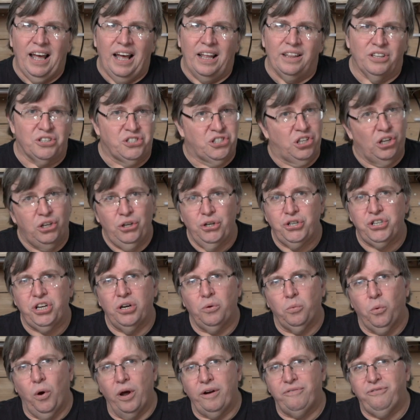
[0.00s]
The
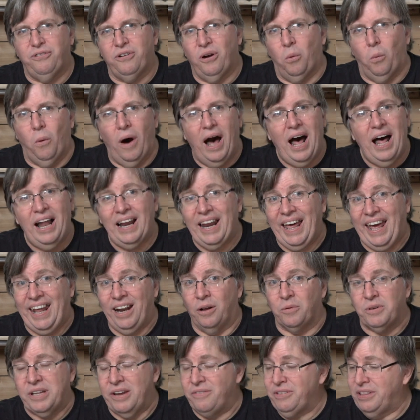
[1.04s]
solution worked for a while and
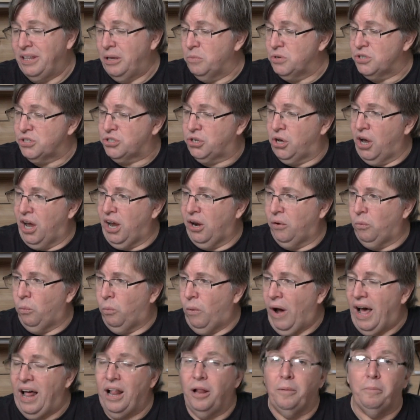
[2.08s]
everything was going
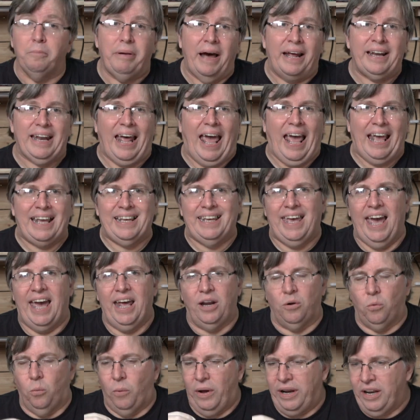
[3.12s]
well, but
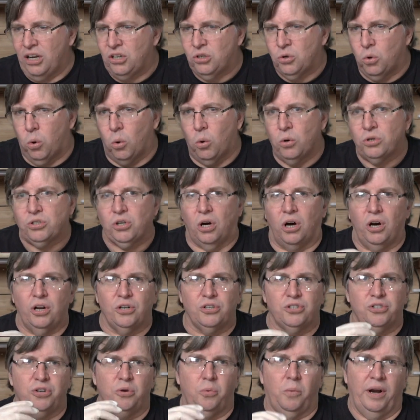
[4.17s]
again, when it caught
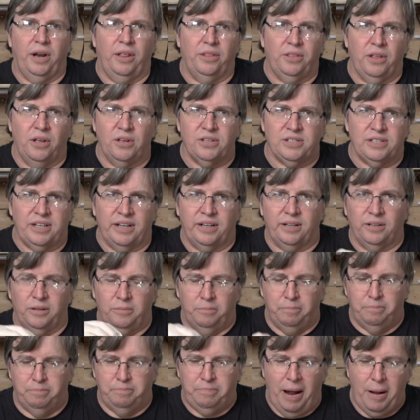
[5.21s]
onto one of those
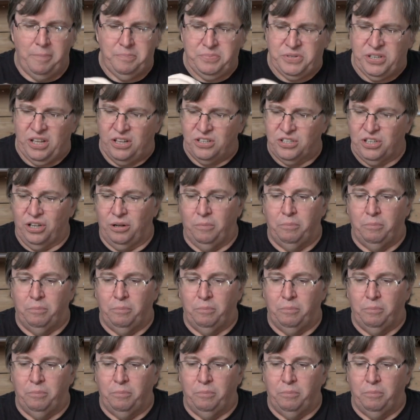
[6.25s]
little bumps, those little